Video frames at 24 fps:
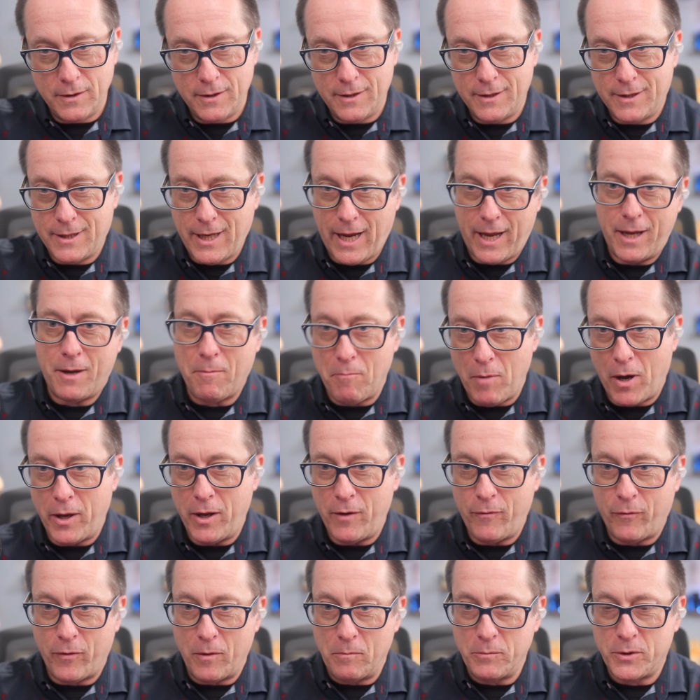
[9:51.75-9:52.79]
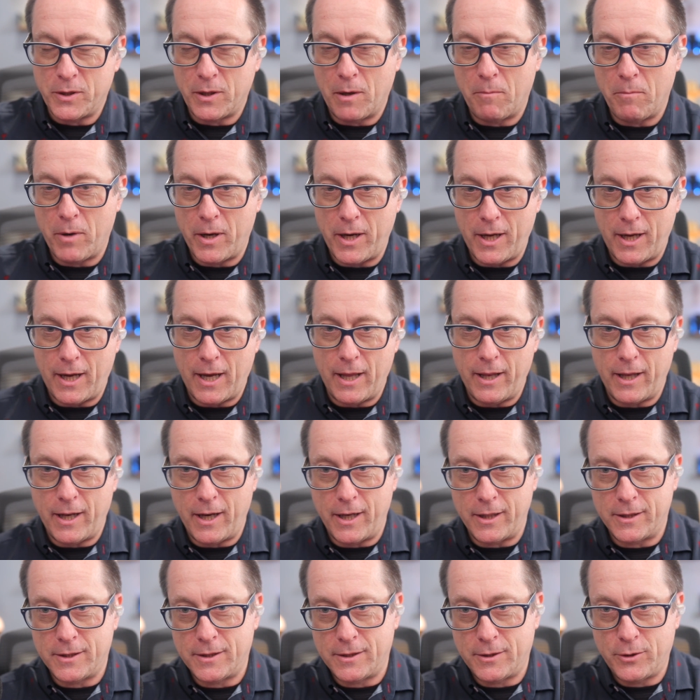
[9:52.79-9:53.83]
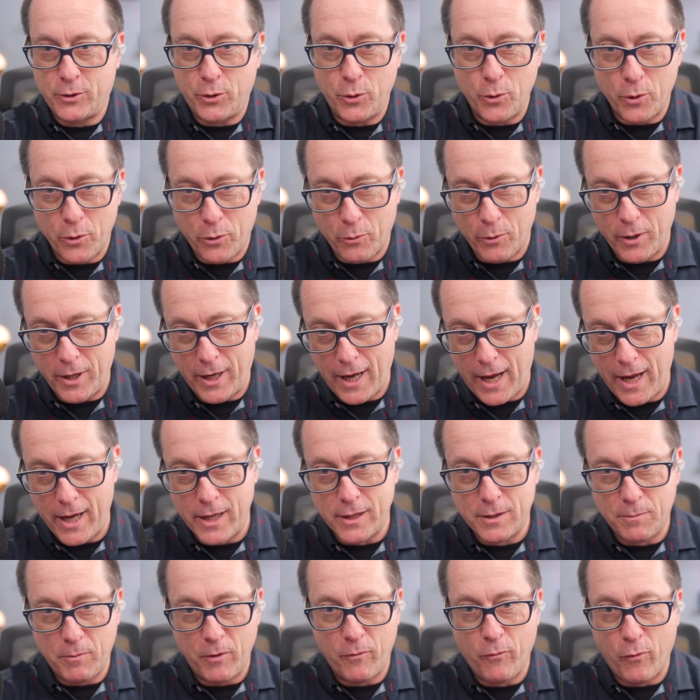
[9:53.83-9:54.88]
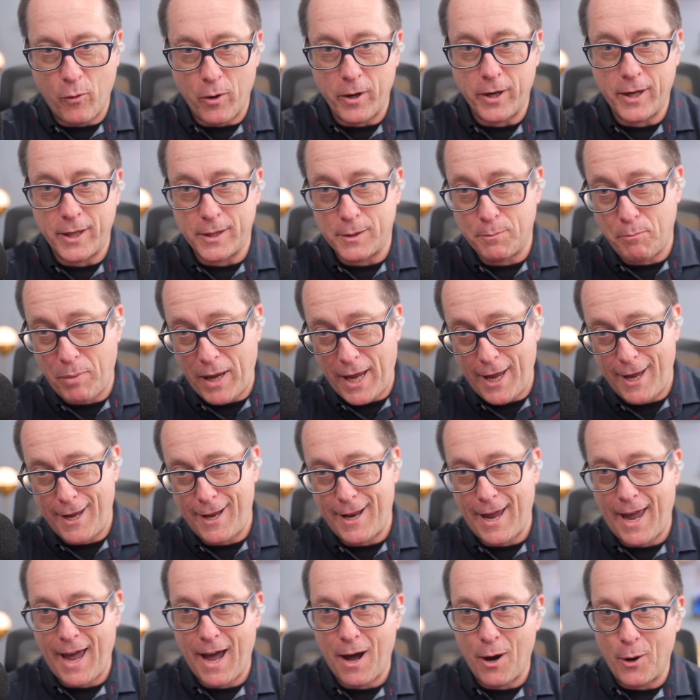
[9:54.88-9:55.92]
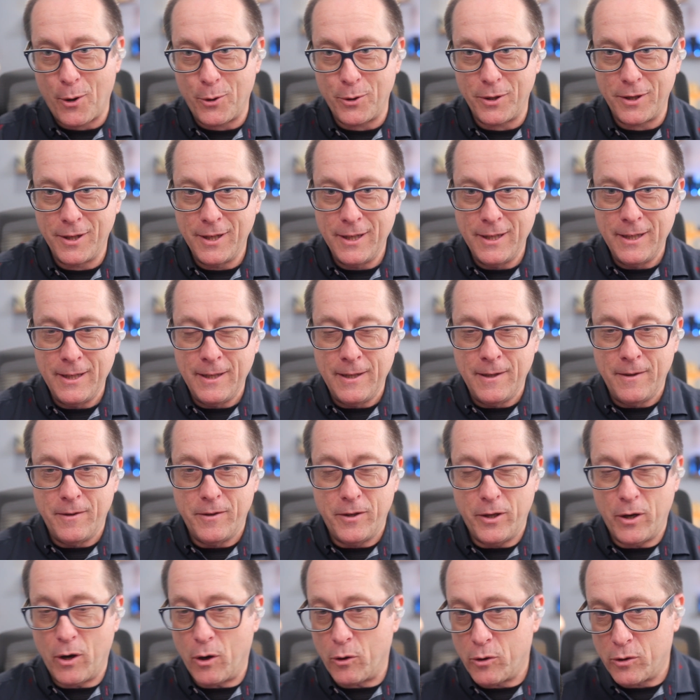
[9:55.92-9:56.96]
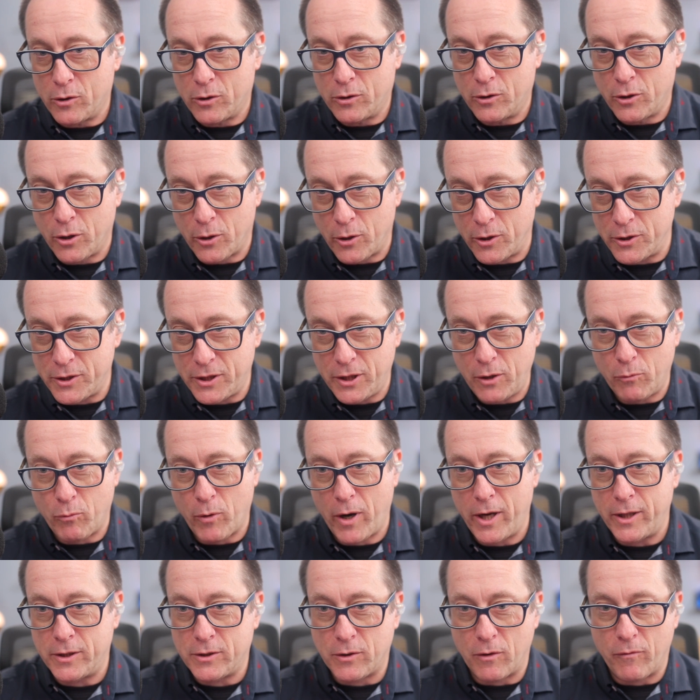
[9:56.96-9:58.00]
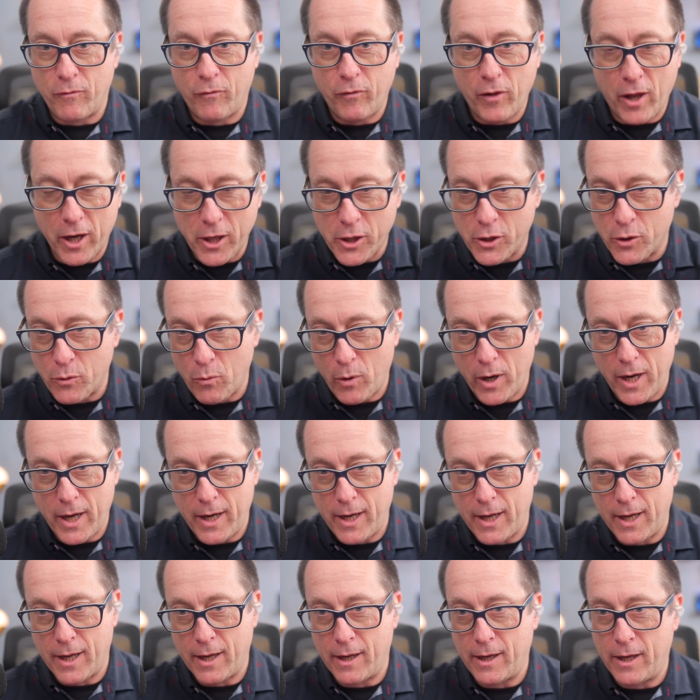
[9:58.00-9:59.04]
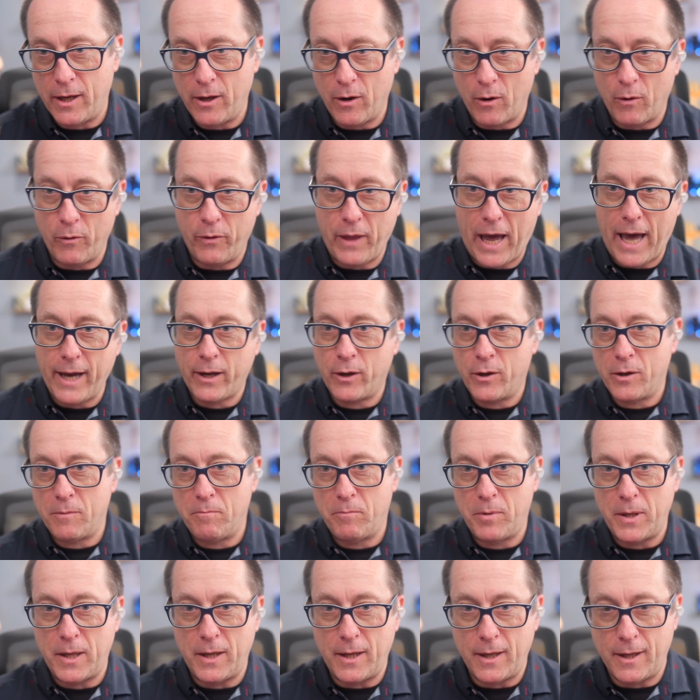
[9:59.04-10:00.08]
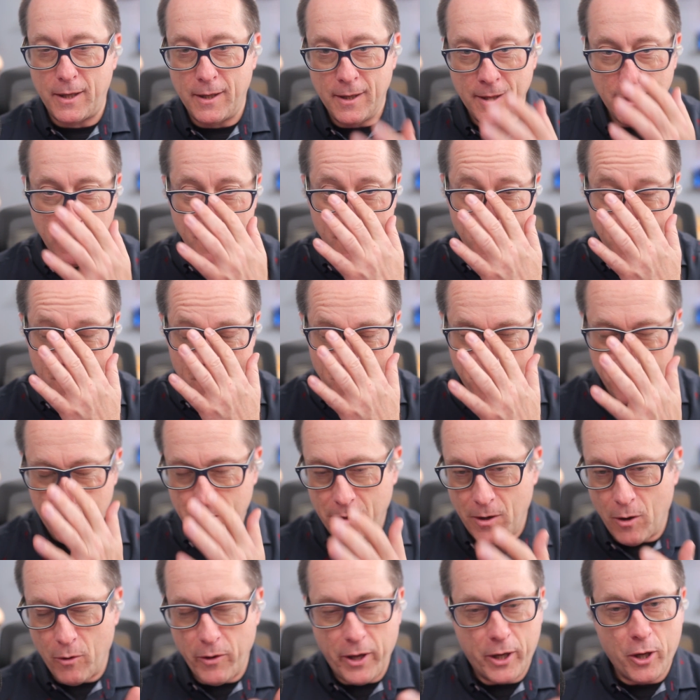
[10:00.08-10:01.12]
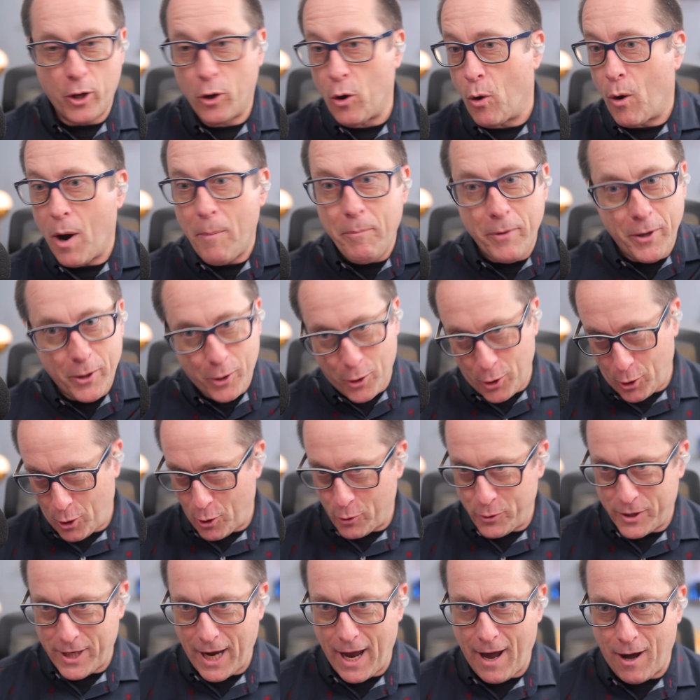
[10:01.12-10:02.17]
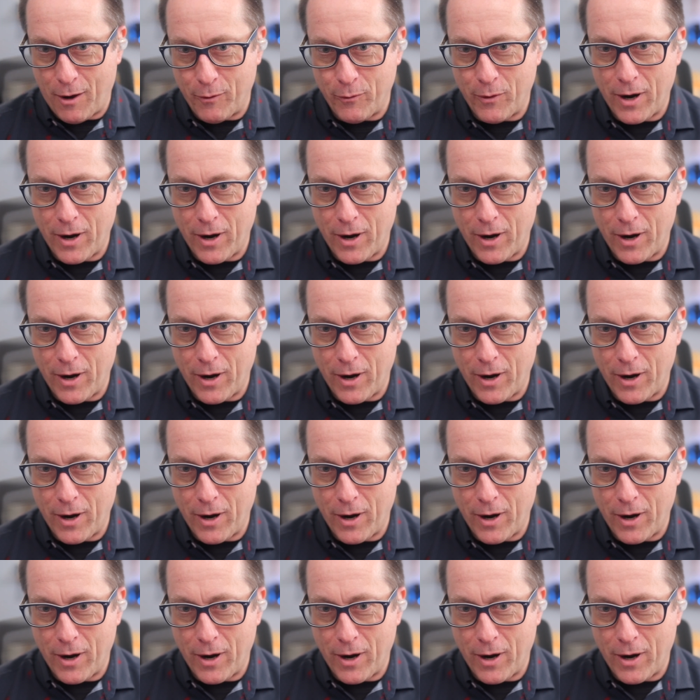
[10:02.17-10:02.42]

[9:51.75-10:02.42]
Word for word: yeah. take money from somebody and then it's two or three days before it gets paid out, you know, yeah. currency rates are fluctuating, you know, that could be, you know, that could go up and it could go down,